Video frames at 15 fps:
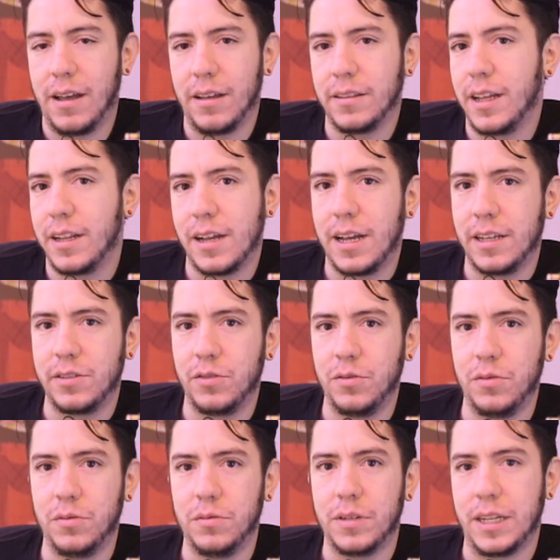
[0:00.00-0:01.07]
yeah, that has
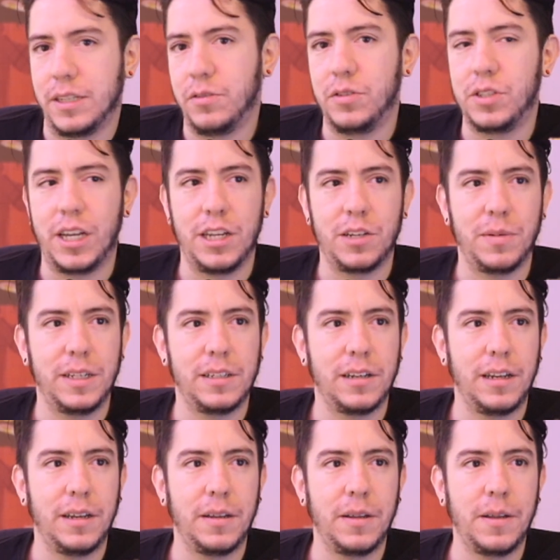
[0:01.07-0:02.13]
to change
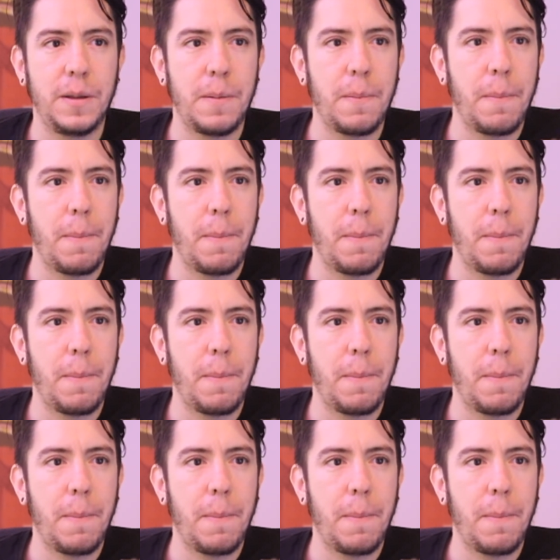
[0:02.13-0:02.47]
basically.